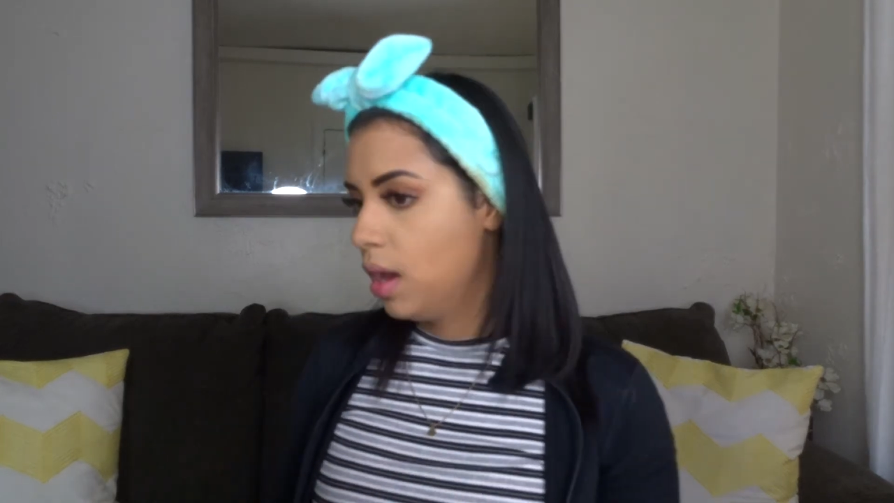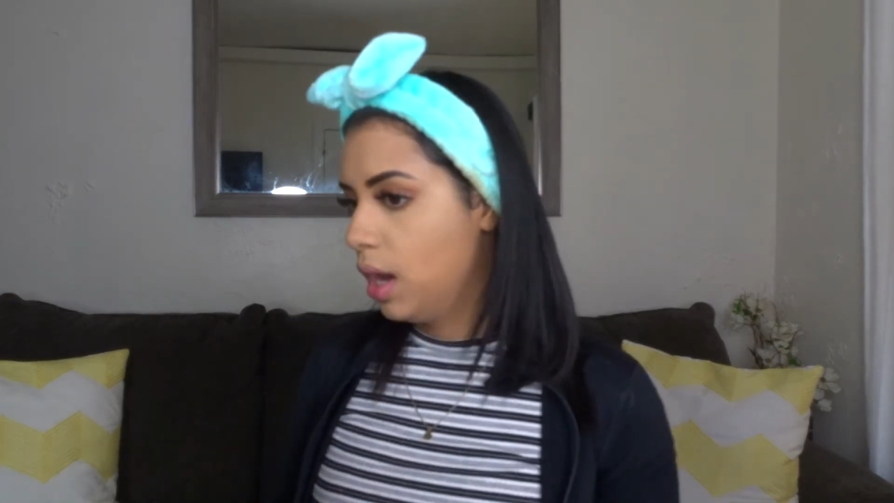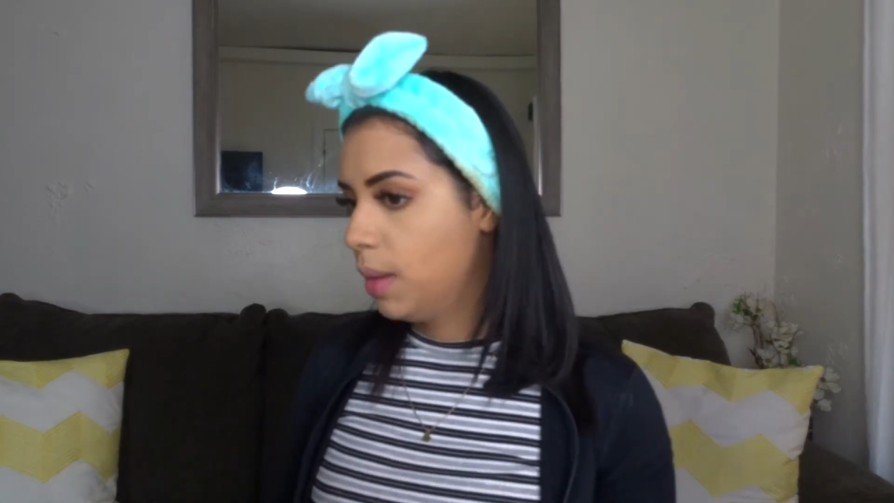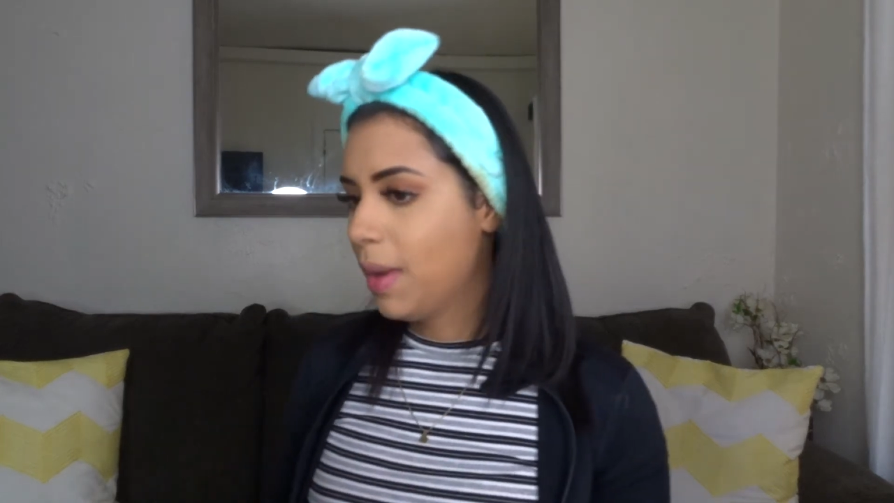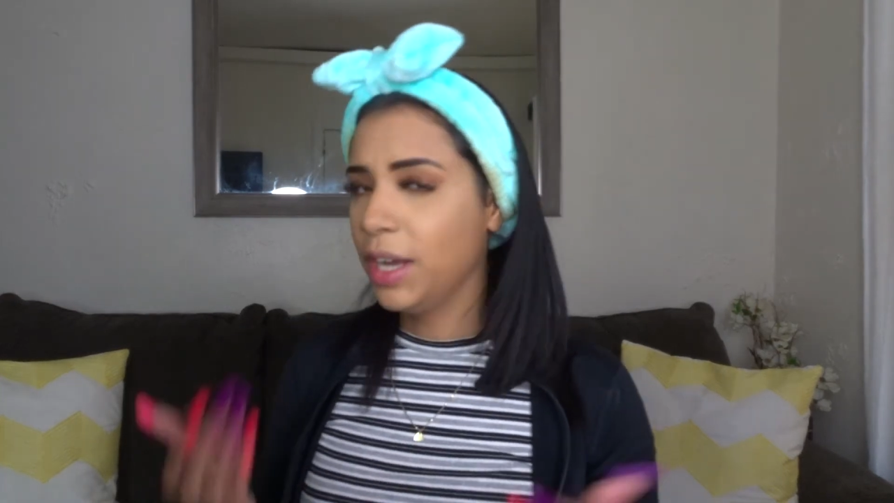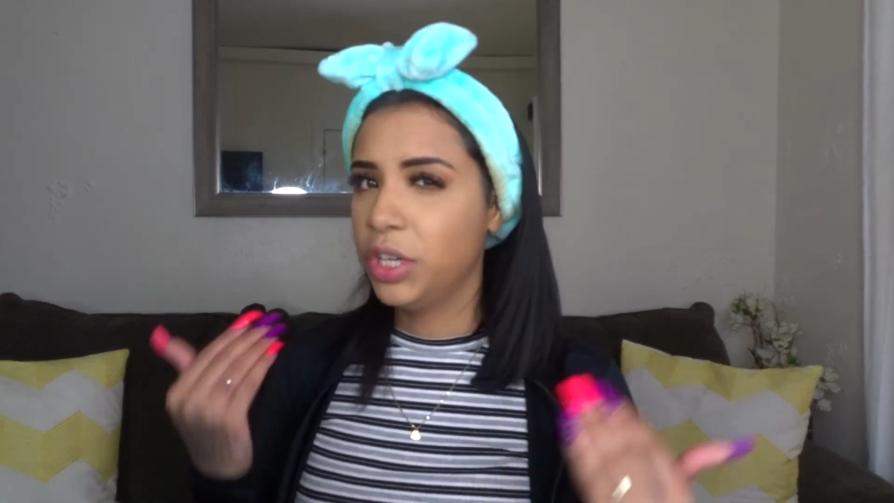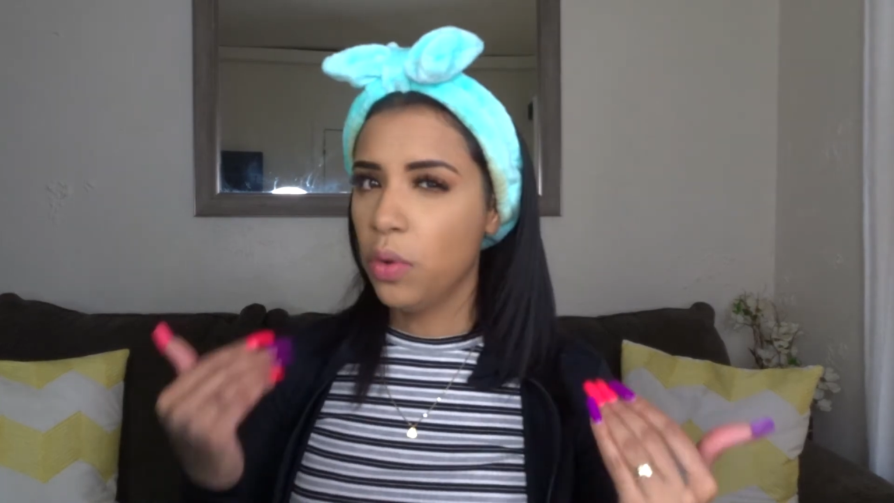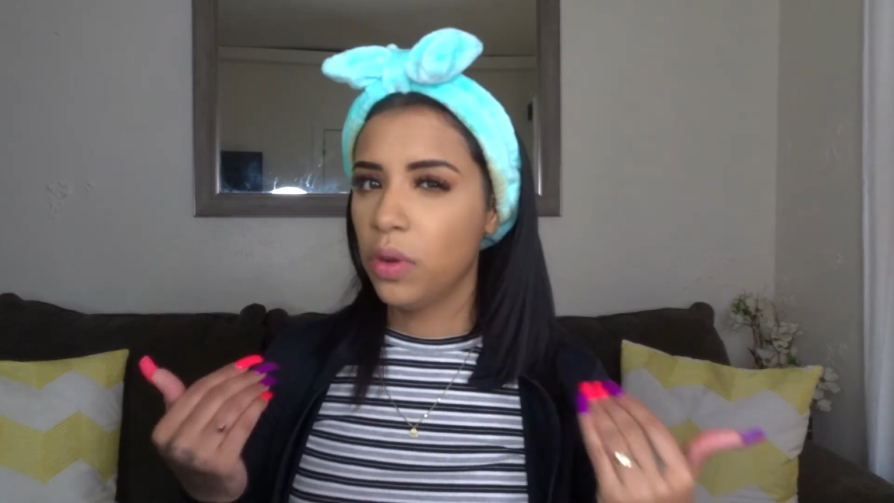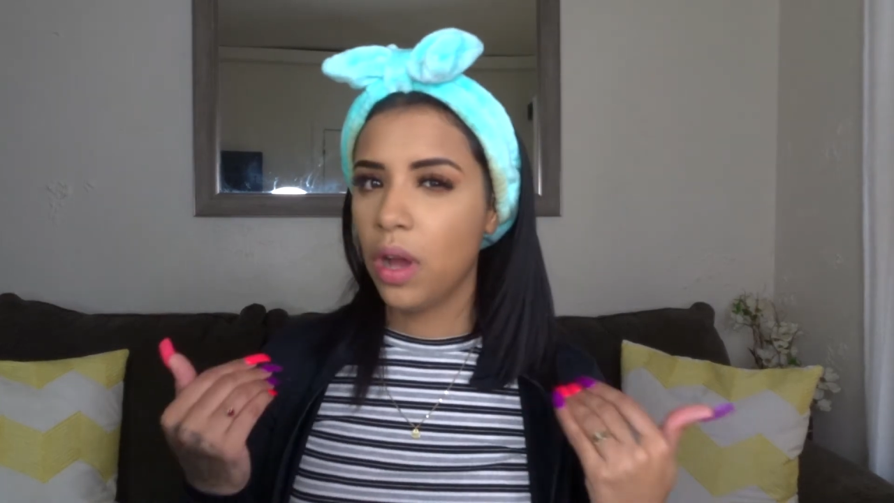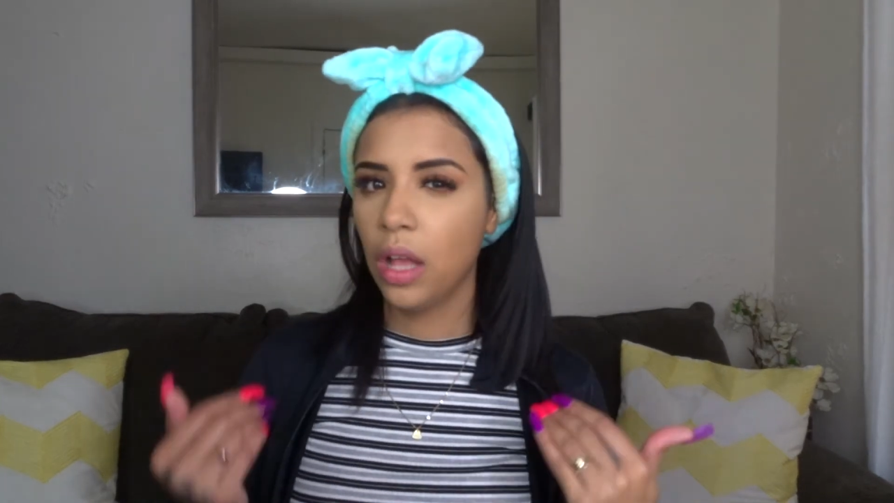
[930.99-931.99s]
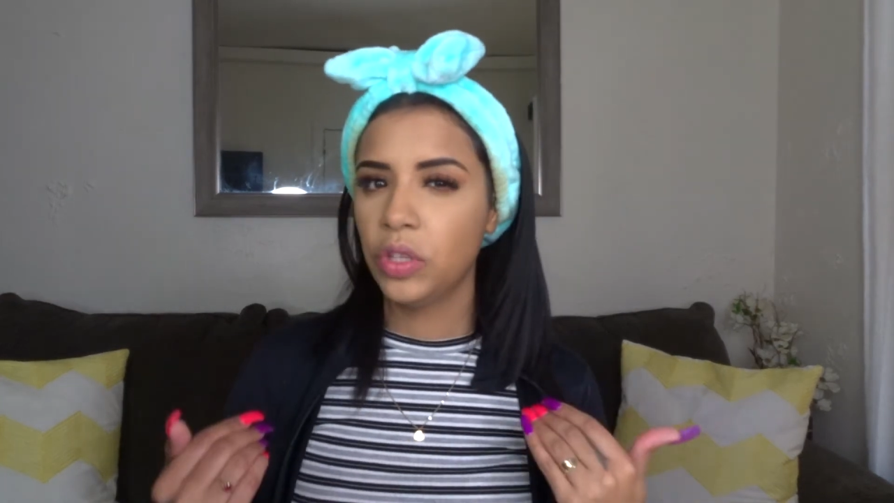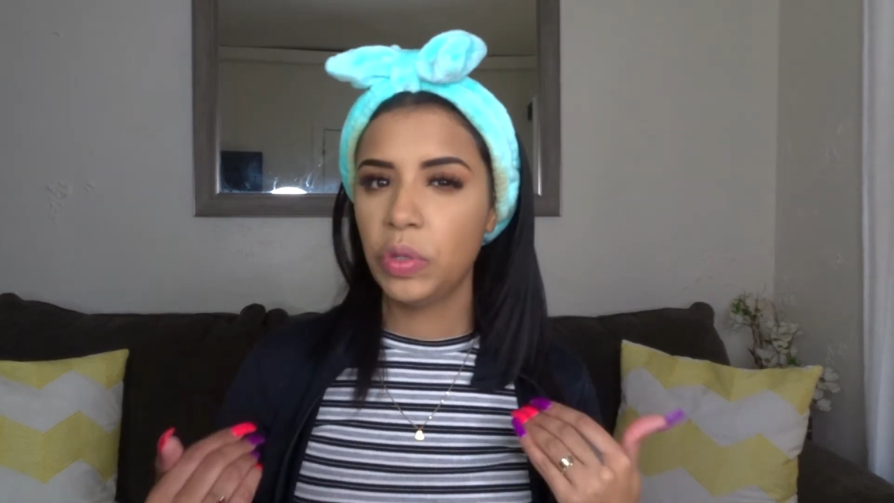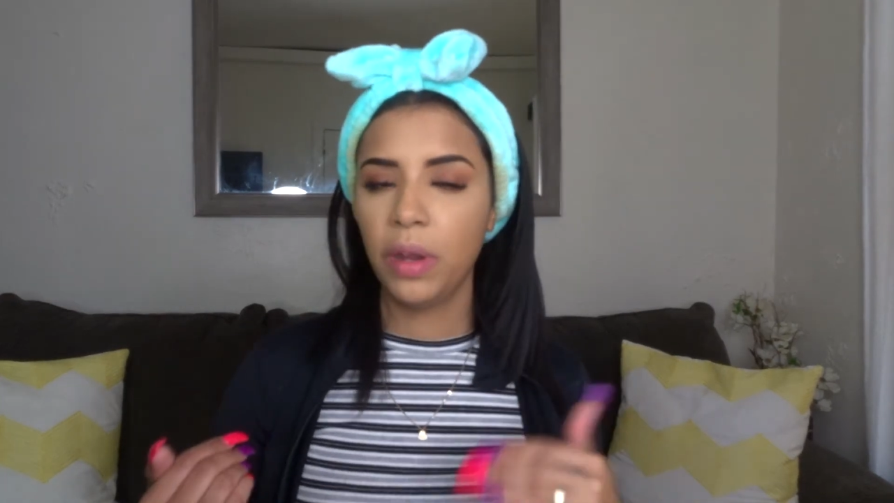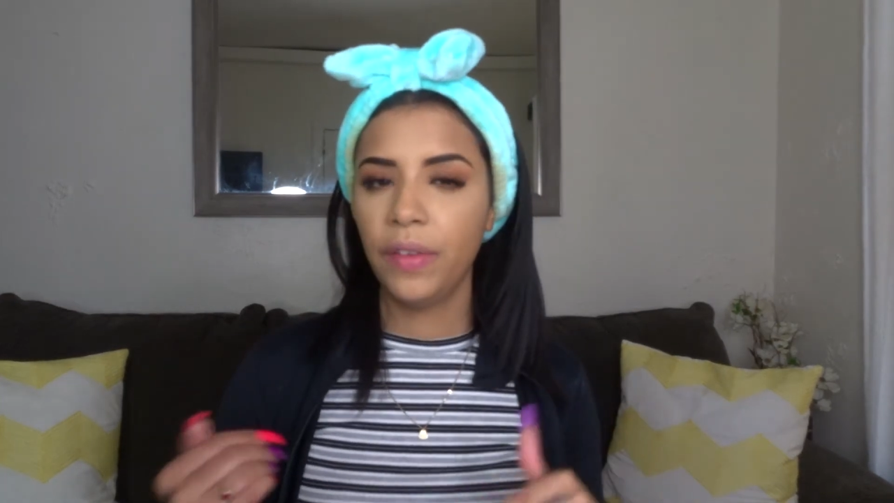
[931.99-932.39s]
I don't contour my